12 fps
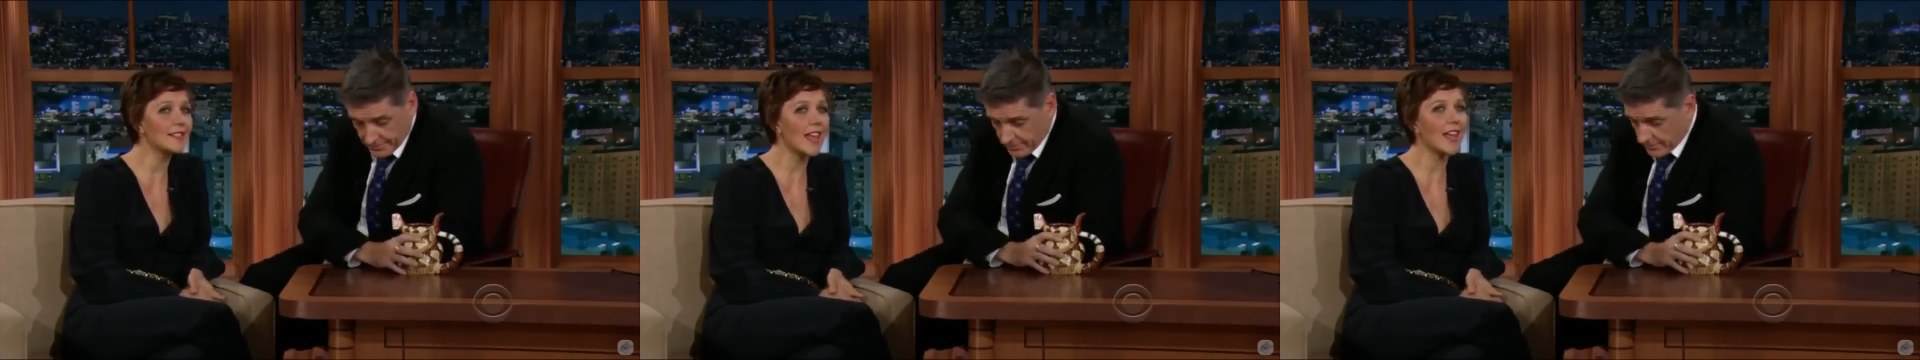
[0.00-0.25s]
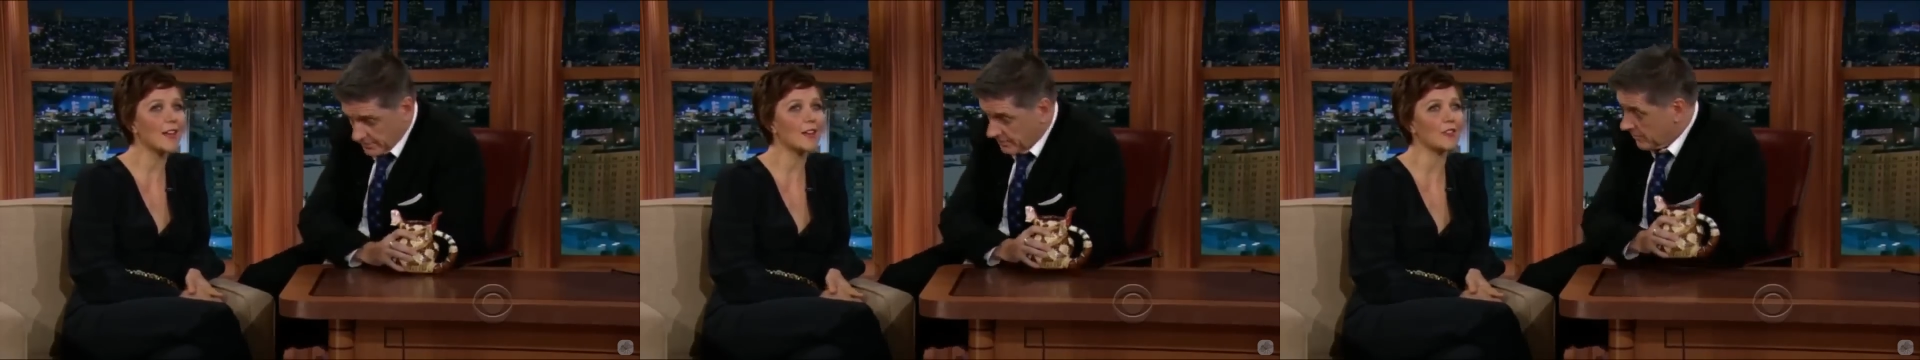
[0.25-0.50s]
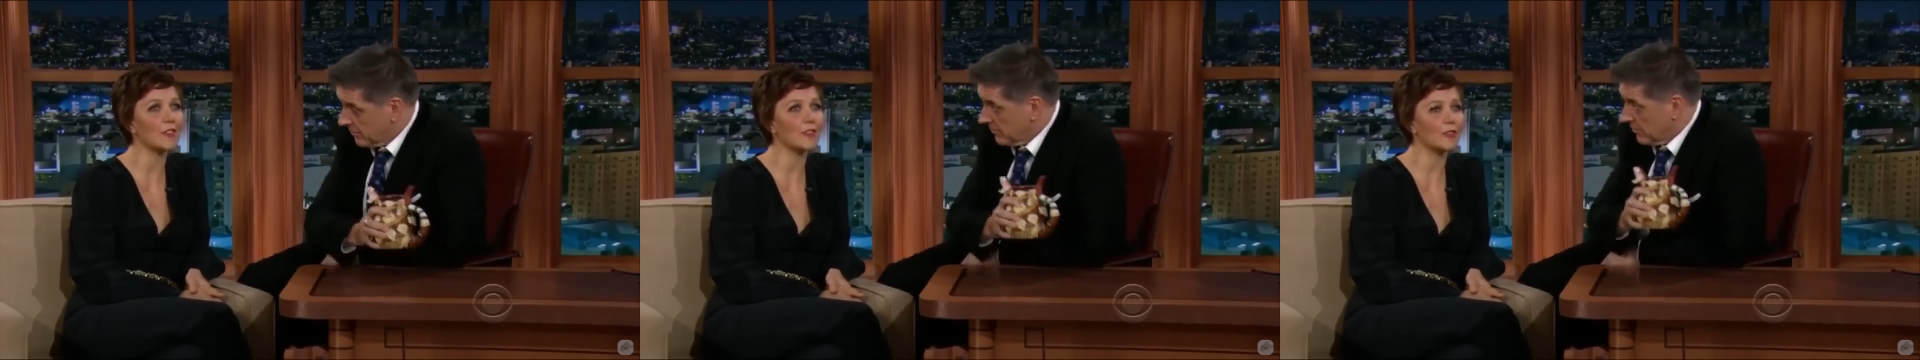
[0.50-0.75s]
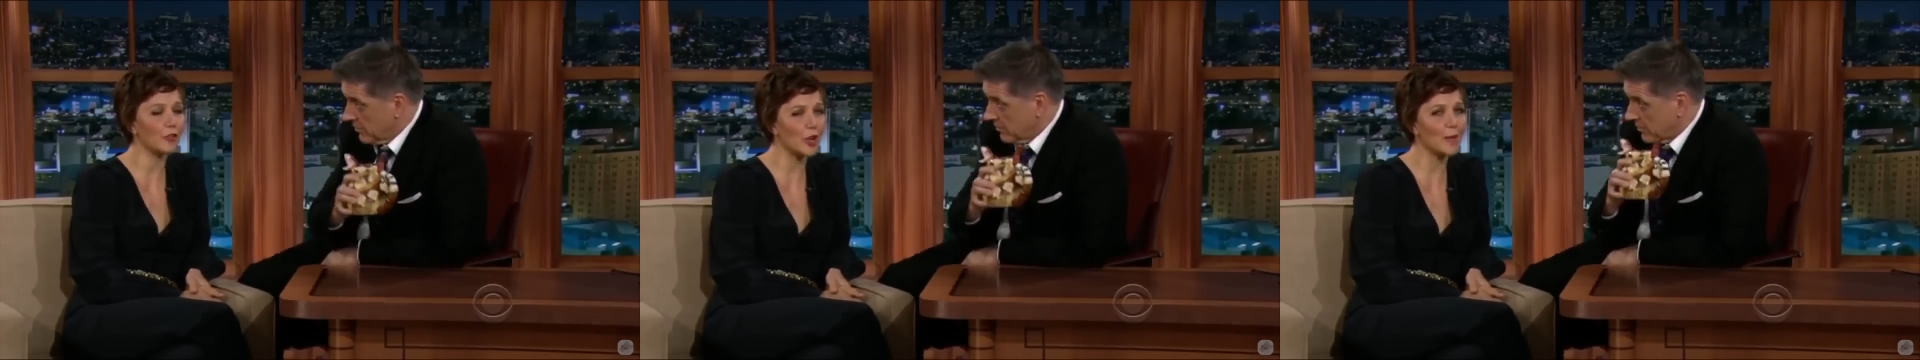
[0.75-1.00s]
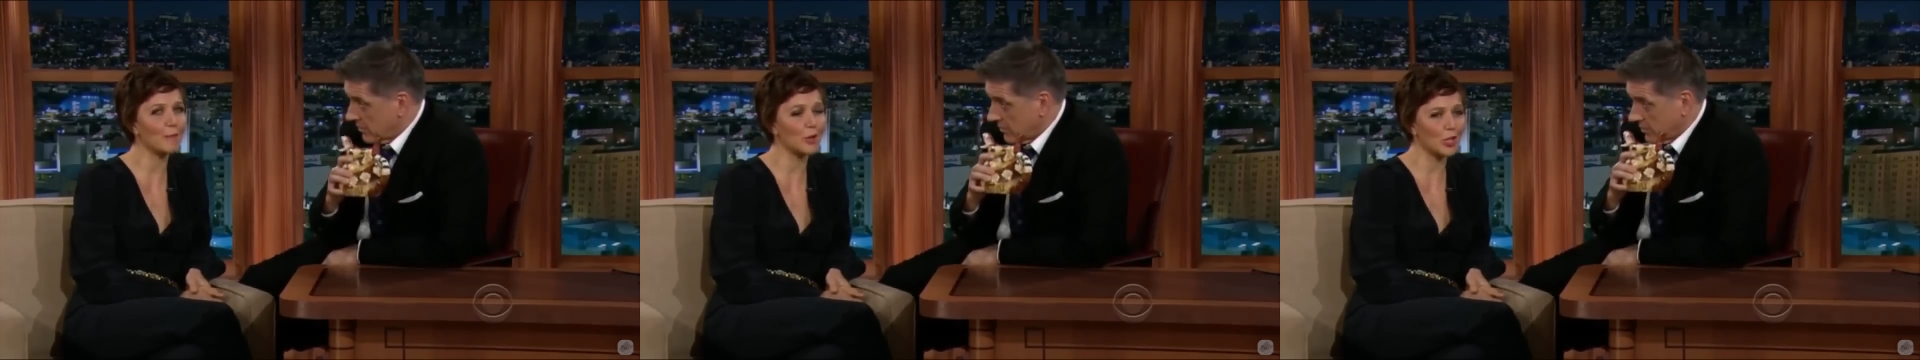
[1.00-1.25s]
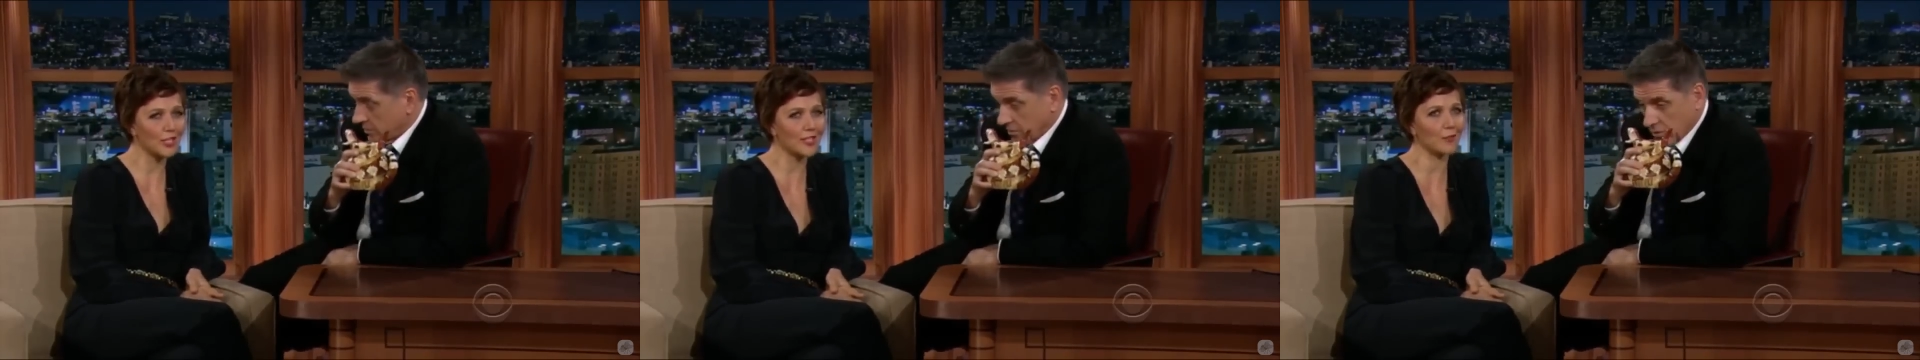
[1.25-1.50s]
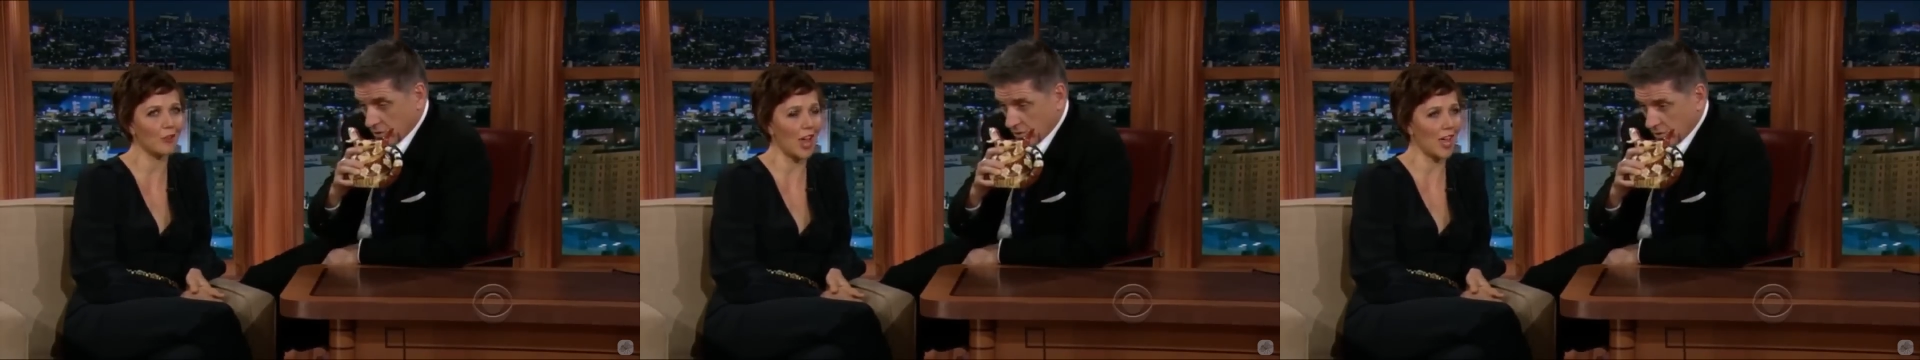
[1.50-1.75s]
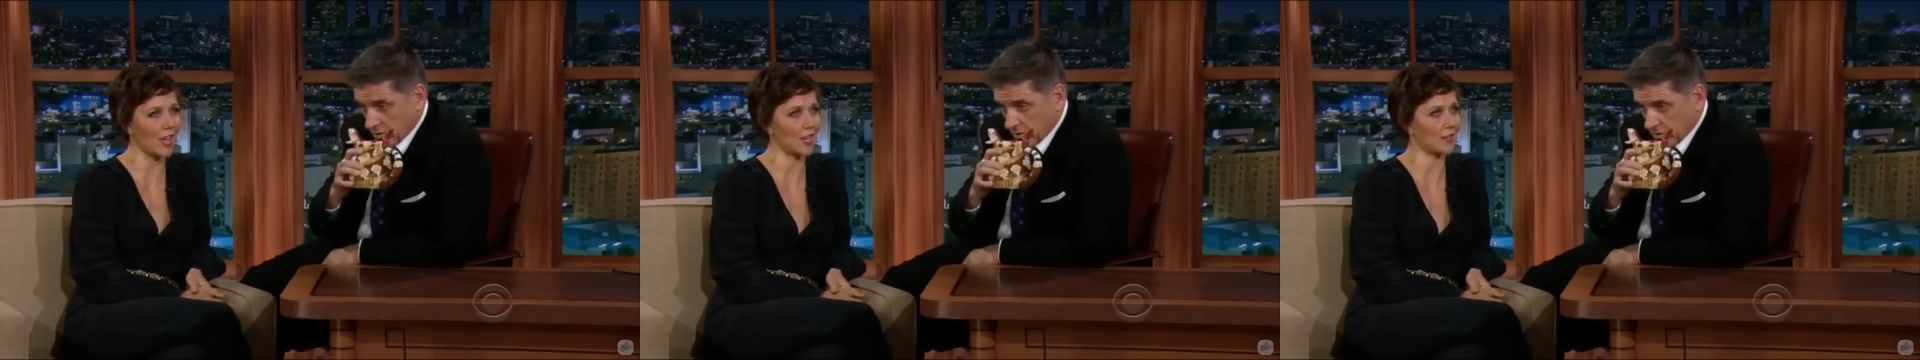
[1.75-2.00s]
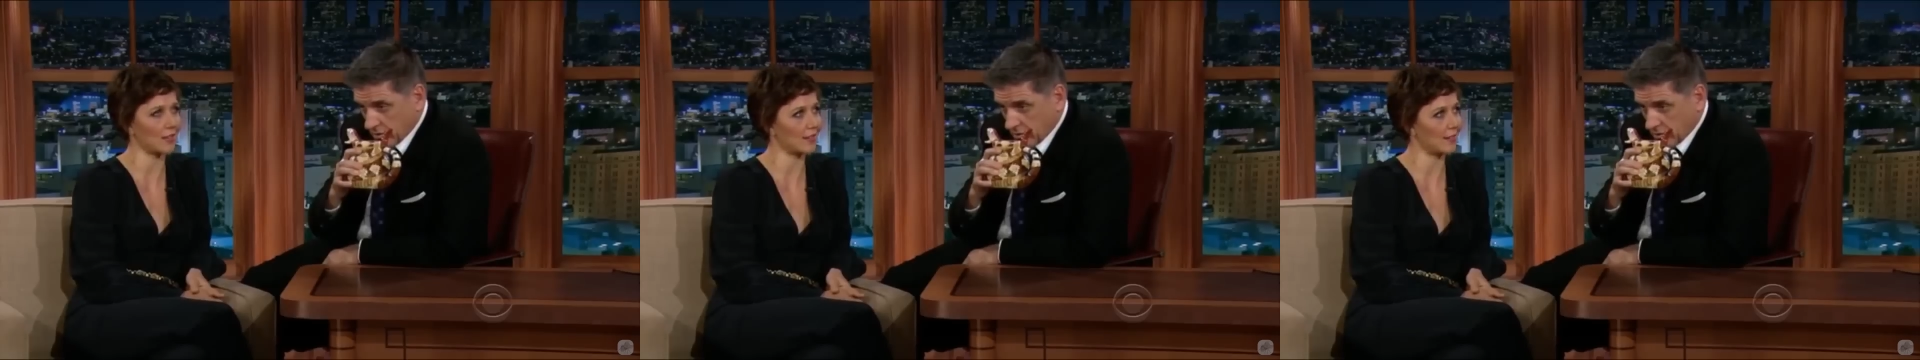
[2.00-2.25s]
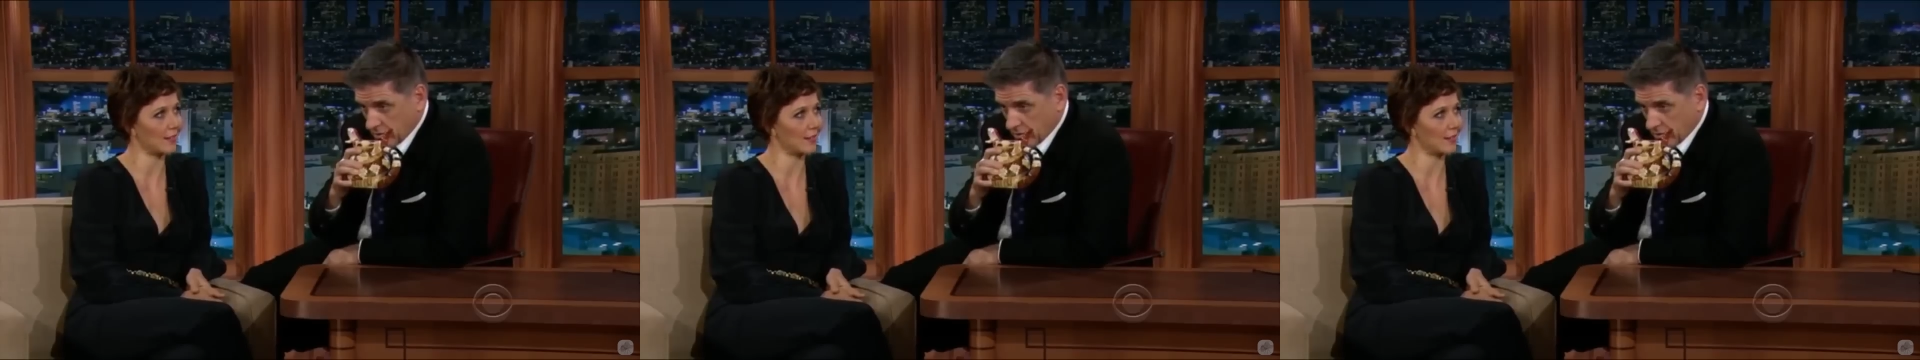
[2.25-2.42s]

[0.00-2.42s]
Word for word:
Speaker 1: like to say free Pussy Riot.